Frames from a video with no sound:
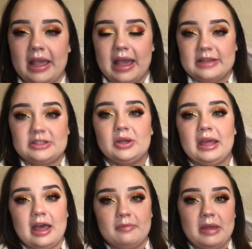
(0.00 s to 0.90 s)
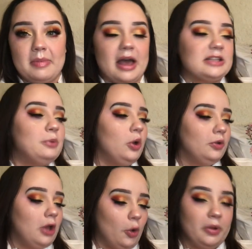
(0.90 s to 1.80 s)
guys, so I have my box pulled
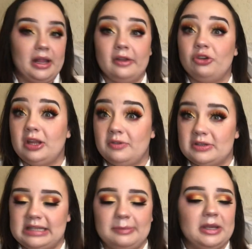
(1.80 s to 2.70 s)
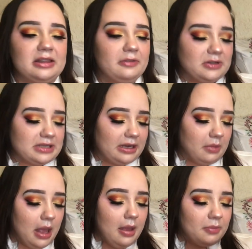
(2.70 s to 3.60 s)
open. I actually give you a sneak peek at the first item,
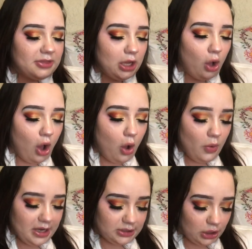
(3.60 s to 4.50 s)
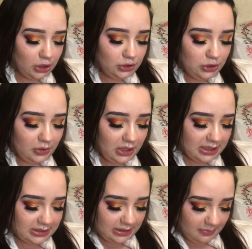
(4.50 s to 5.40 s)
but they always do
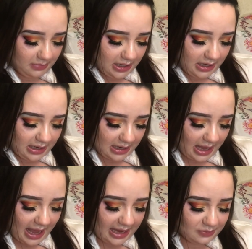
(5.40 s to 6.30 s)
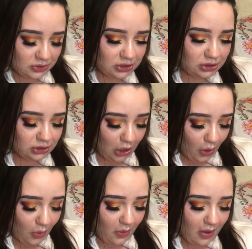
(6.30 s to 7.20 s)
this to me. I am
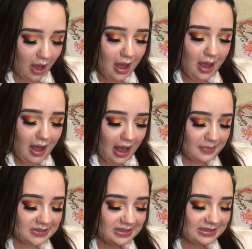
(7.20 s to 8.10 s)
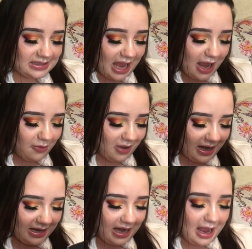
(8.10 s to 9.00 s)
so upset
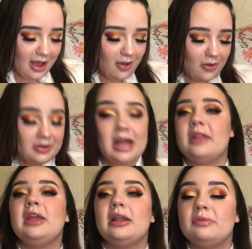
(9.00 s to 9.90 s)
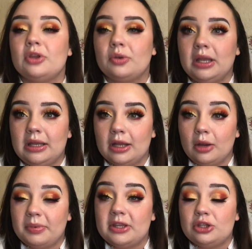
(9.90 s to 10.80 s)
right now. Not at the items that are in here,
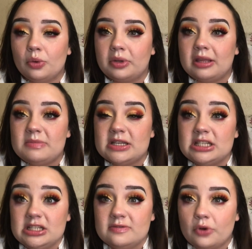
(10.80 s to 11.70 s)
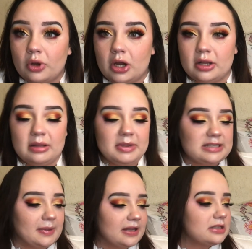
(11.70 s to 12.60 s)
but they don't give me an info card in the base
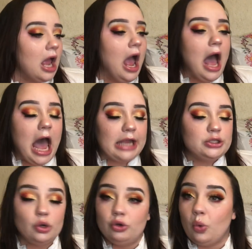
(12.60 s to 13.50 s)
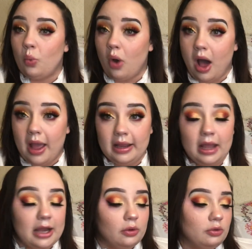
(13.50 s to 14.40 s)
box. I don't know why.
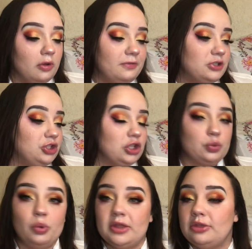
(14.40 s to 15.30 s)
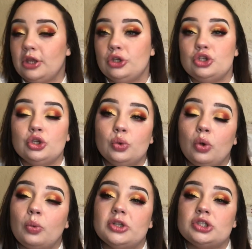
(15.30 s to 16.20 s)
I don't know if it's just what they do or
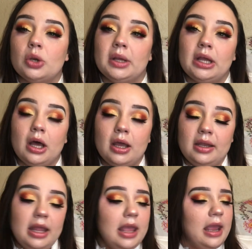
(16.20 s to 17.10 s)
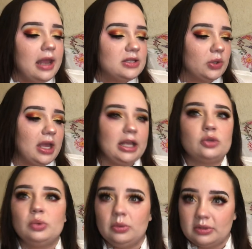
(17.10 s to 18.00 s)
what's going on. It's okay, because
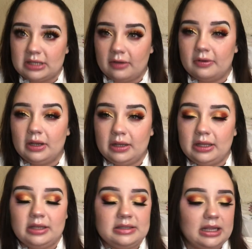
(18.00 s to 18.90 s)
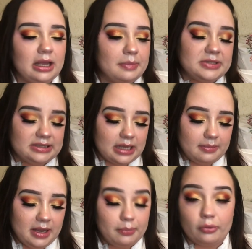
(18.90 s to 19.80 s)
we will definitely dig up
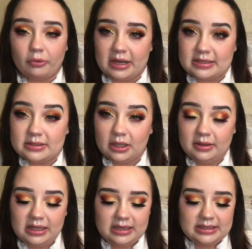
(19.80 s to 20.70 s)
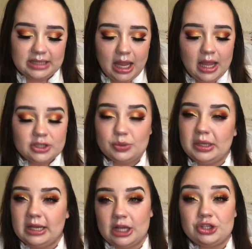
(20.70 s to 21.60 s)
some prices on these so we
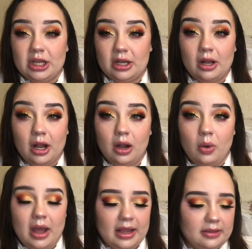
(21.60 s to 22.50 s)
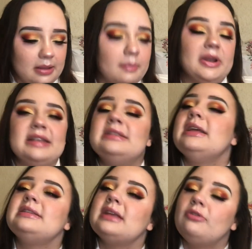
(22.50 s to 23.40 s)
can actually get an ROI on them. But it's
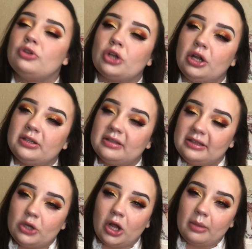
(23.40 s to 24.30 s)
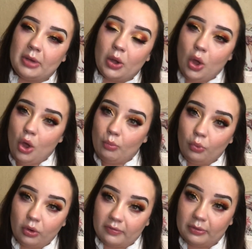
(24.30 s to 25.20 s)
nice to have those cards because they talk about
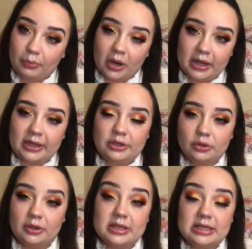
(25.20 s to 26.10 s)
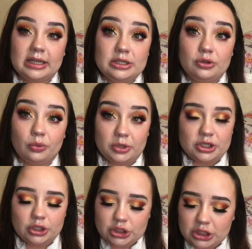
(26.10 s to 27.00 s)
more of the product and you don't have to dig and do the
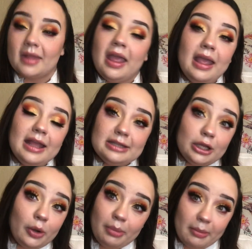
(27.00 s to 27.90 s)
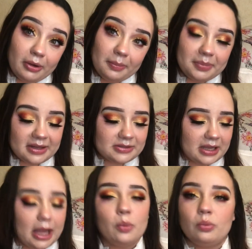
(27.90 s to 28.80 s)
research. It's a little bummer, but that's
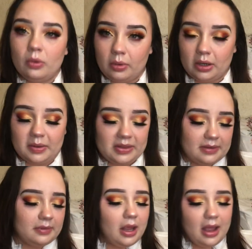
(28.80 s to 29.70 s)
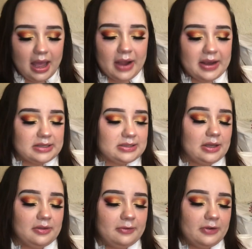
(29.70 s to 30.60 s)
okay. We'll work with it. All right,
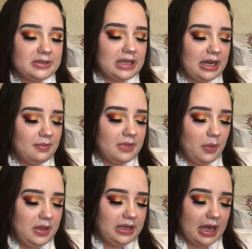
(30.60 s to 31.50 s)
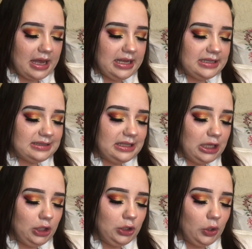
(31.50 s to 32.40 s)
so the first item that we got is the
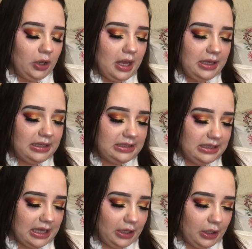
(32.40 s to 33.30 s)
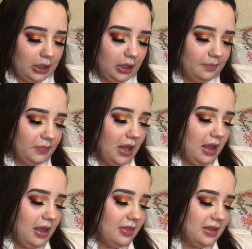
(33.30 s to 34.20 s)
Laura Geller.
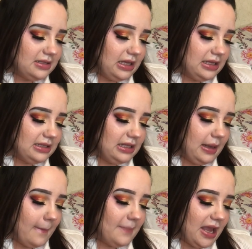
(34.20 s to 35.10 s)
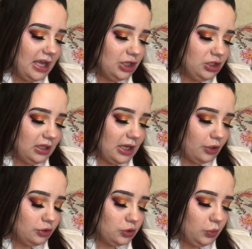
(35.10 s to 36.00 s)
This is the Baked
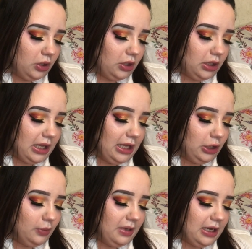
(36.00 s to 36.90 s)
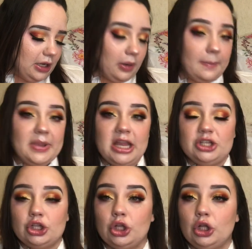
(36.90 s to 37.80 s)
Gelato Swirl Illuminator
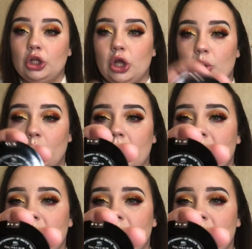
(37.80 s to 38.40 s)
Peach Glow,